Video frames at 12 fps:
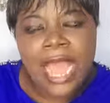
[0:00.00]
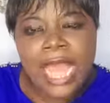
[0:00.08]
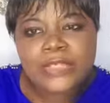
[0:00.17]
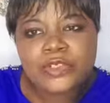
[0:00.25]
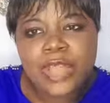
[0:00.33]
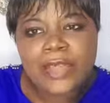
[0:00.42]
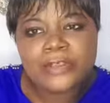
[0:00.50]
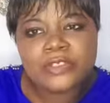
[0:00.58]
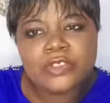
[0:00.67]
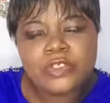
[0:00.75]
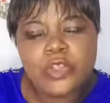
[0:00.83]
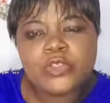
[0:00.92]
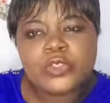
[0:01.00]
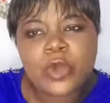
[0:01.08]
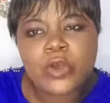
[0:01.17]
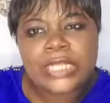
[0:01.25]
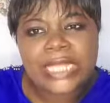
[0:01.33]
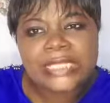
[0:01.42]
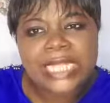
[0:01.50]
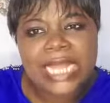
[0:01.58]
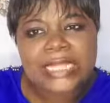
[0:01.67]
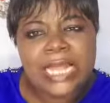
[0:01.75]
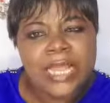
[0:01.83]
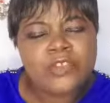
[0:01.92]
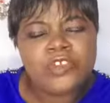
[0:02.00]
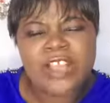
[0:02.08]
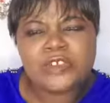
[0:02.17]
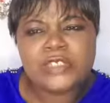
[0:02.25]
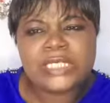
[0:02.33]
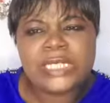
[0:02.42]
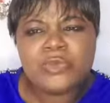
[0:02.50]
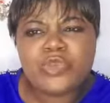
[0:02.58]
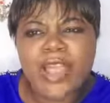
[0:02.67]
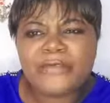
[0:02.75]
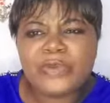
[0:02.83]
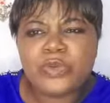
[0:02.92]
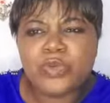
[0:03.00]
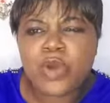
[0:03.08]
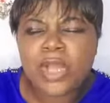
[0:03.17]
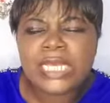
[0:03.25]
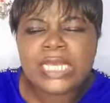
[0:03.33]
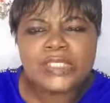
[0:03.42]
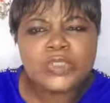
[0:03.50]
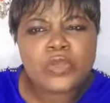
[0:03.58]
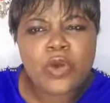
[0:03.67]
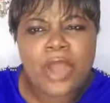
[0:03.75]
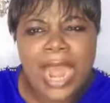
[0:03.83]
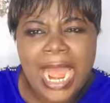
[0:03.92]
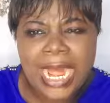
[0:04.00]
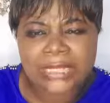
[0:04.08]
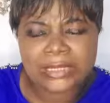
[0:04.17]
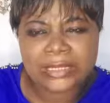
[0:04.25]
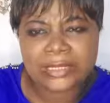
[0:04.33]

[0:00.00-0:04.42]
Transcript: And you, are, you don't understand. You, are, you seem to have been working so hard.